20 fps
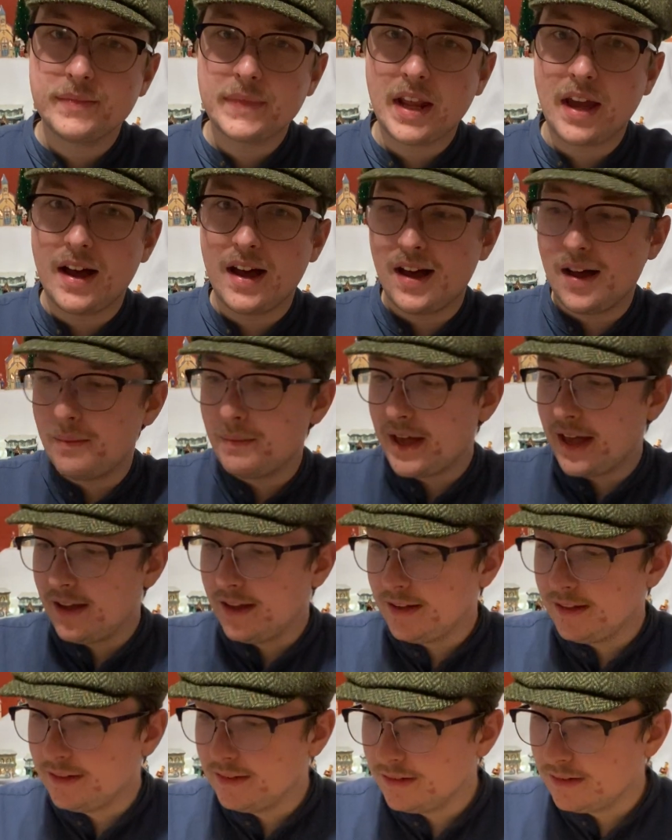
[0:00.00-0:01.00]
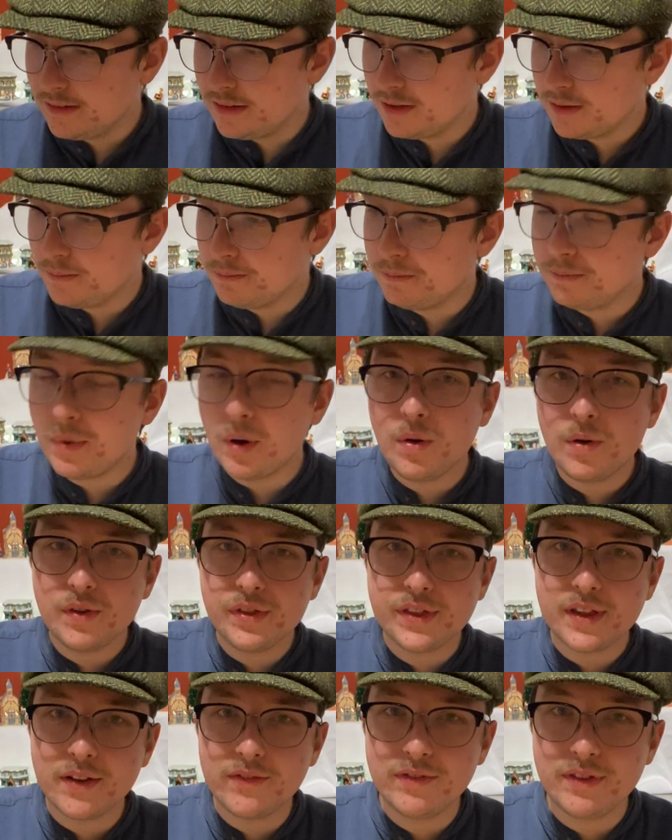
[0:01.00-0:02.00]
And
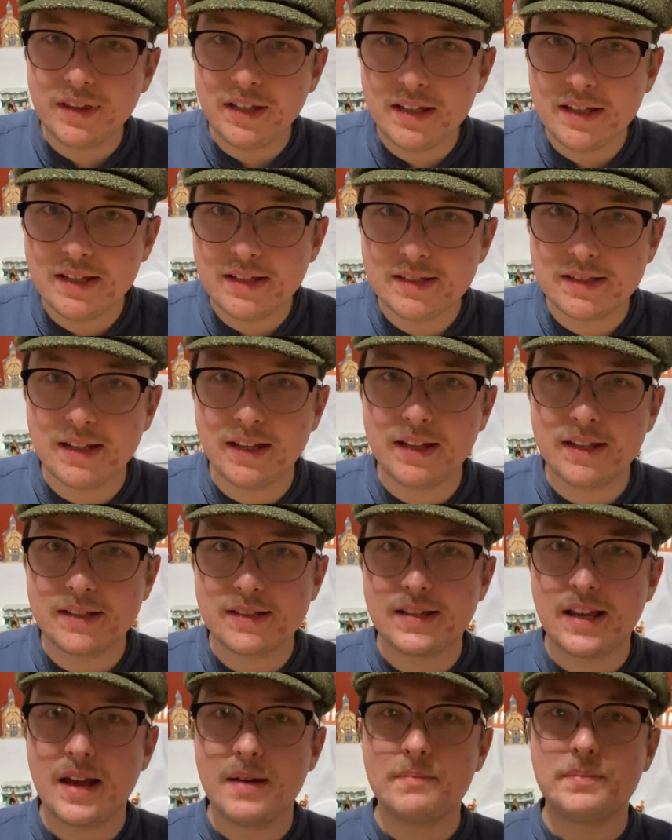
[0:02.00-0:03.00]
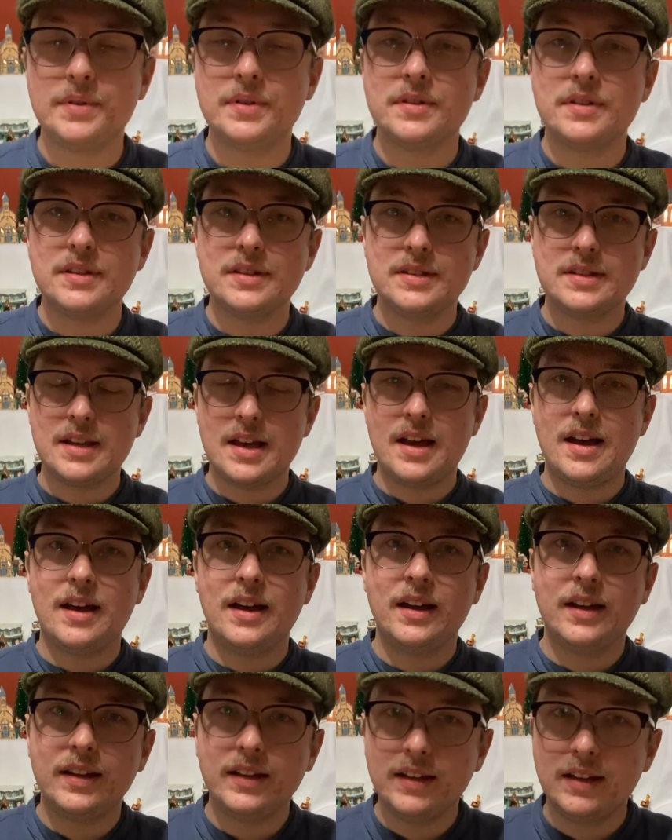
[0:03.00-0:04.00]
both of these ink samples
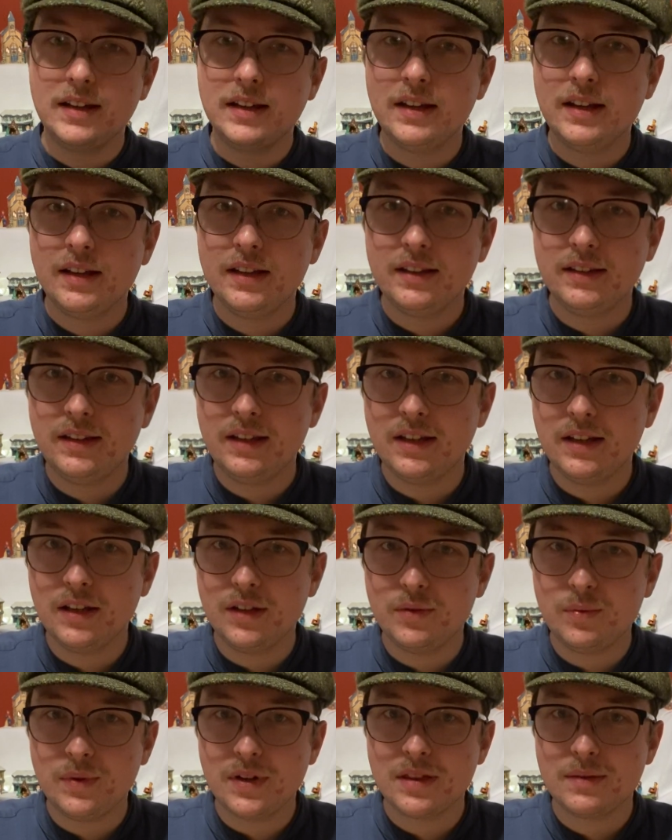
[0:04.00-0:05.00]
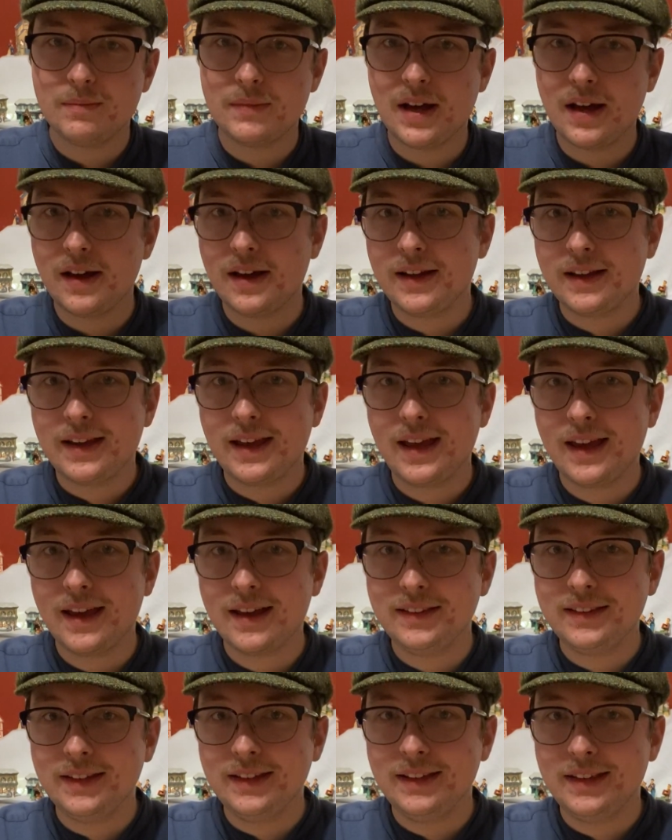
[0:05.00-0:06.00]
I did with my
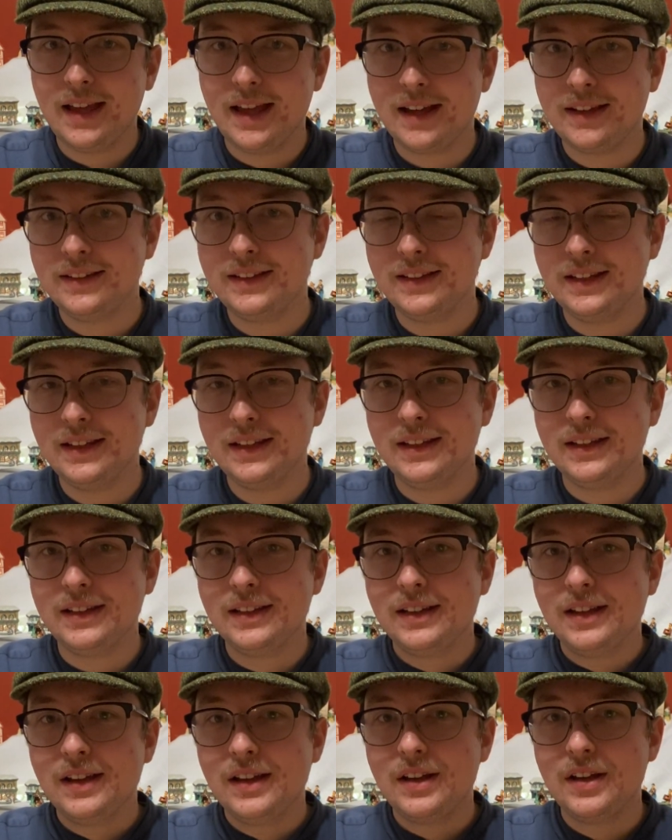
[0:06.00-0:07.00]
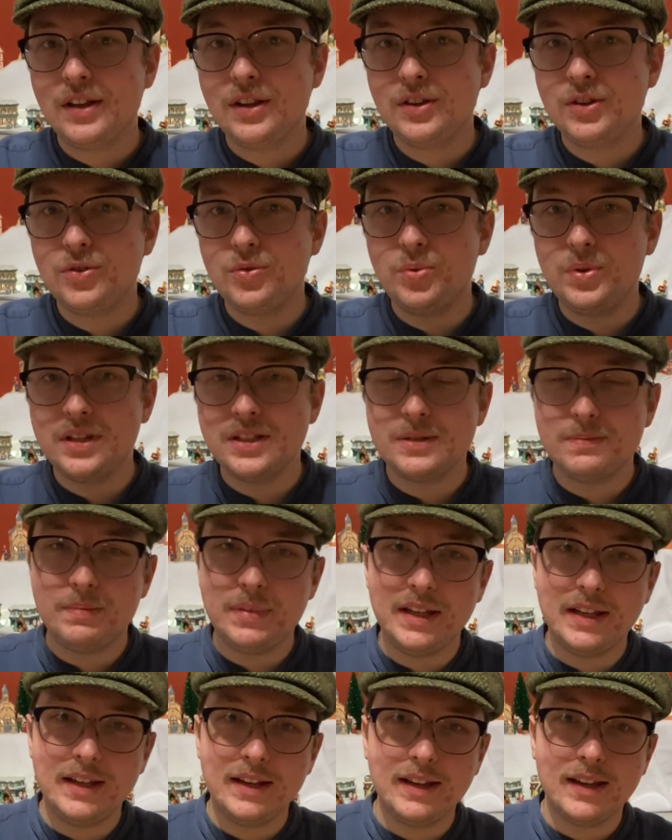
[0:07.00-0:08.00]
handy dandy
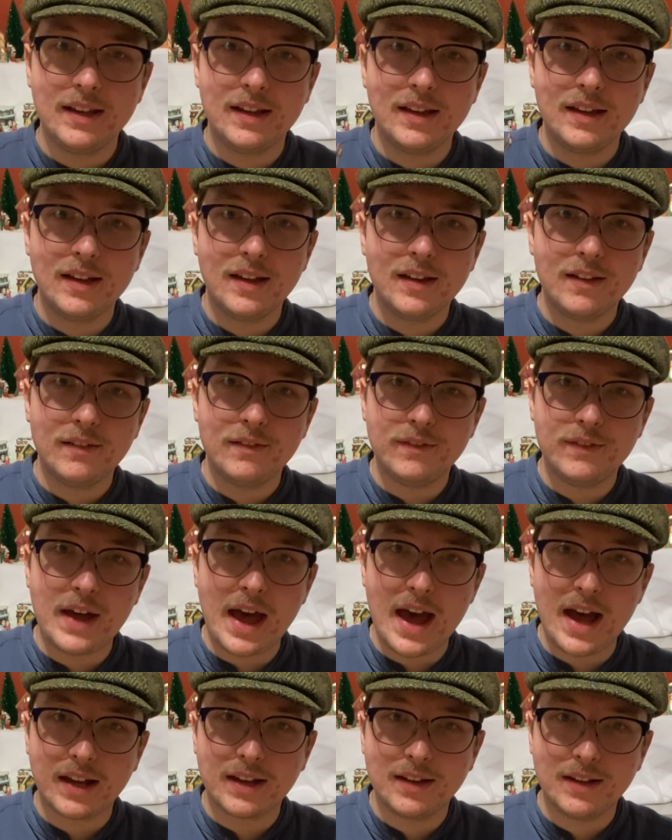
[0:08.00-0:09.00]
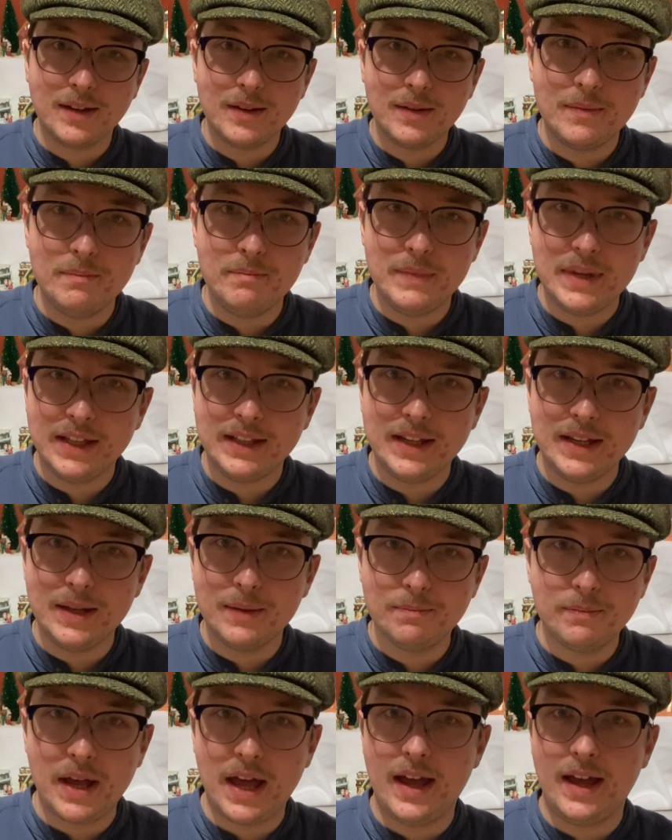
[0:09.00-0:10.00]
TWSBI Vac Mini
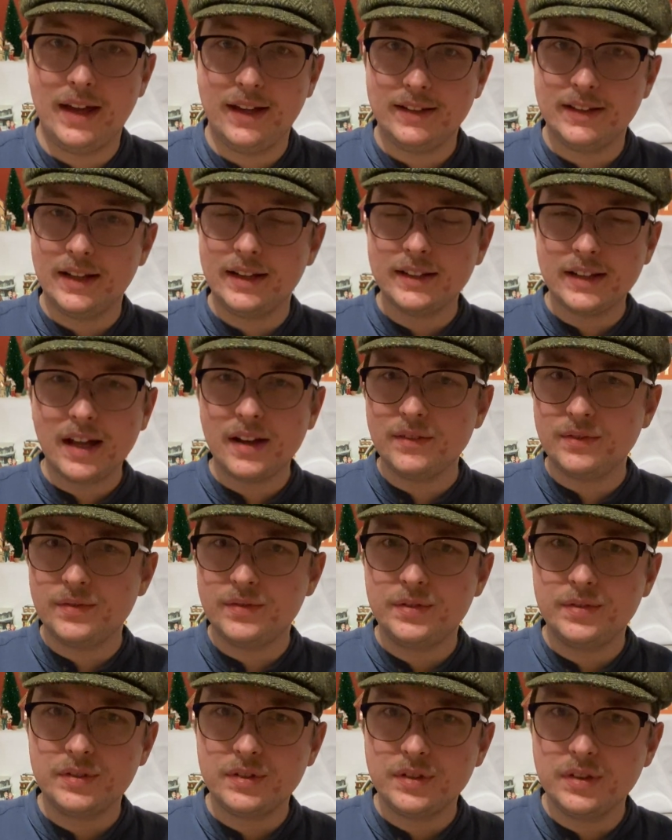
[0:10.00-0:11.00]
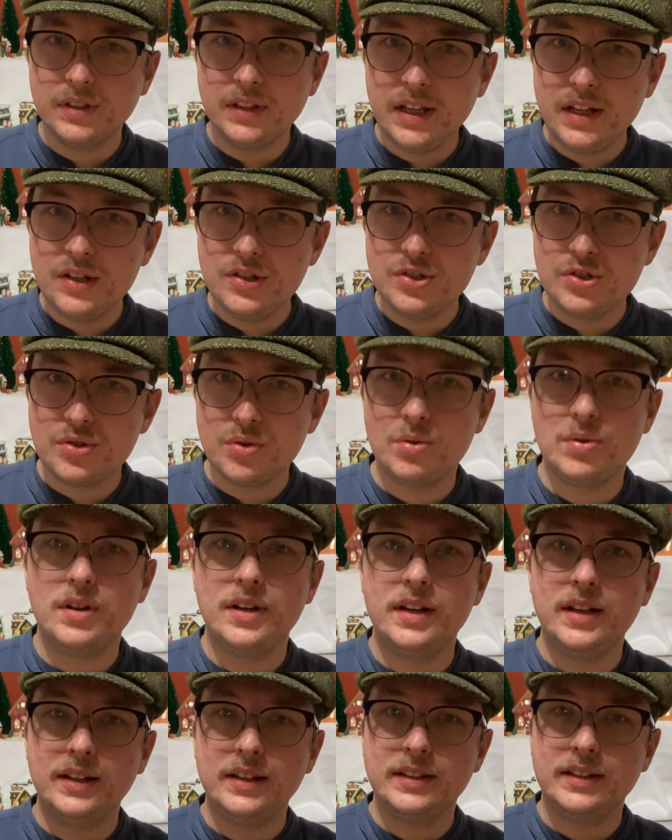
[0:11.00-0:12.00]
pen, and I've really
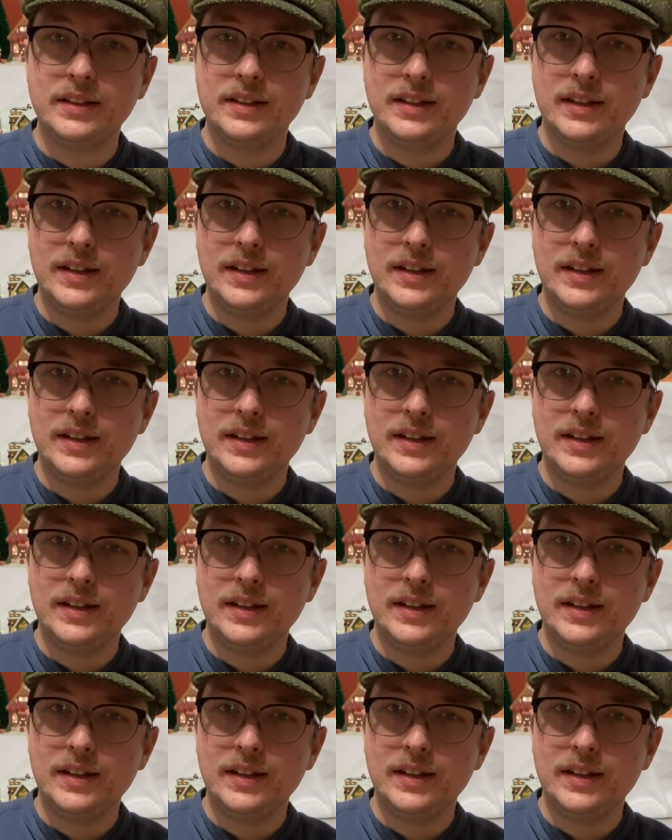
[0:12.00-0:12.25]
enjoyed